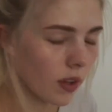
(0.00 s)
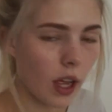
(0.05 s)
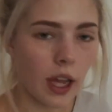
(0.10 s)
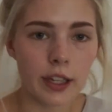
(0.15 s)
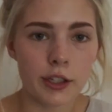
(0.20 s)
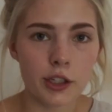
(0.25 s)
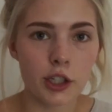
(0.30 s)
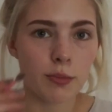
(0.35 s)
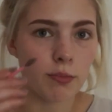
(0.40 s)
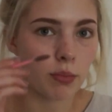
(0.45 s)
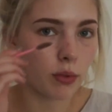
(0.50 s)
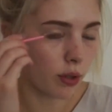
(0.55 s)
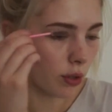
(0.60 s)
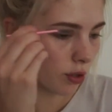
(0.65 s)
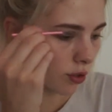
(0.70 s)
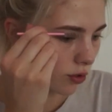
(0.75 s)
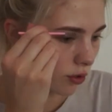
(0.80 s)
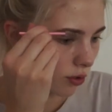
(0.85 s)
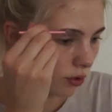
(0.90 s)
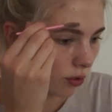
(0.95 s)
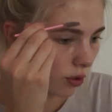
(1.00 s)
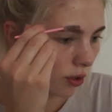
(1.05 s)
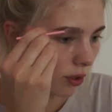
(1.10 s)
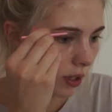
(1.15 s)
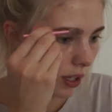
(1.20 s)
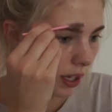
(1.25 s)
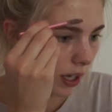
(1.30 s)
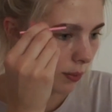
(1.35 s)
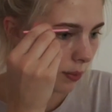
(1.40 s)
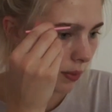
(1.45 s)
And just brush through
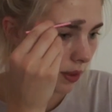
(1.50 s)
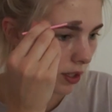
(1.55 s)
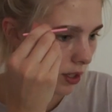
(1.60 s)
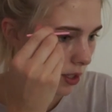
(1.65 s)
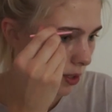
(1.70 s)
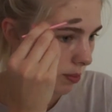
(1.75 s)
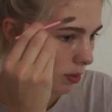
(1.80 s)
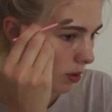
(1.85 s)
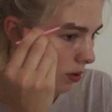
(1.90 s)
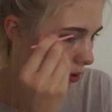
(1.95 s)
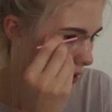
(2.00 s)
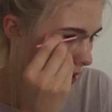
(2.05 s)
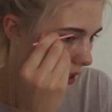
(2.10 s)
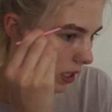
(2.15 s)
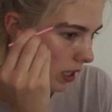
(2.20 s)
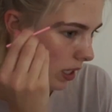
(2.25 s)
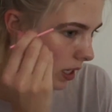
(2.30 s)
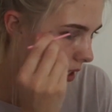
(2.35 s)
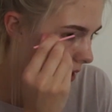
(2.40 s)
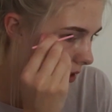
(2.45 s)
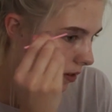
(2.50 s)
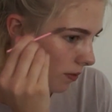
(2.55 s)
again with the spoolie.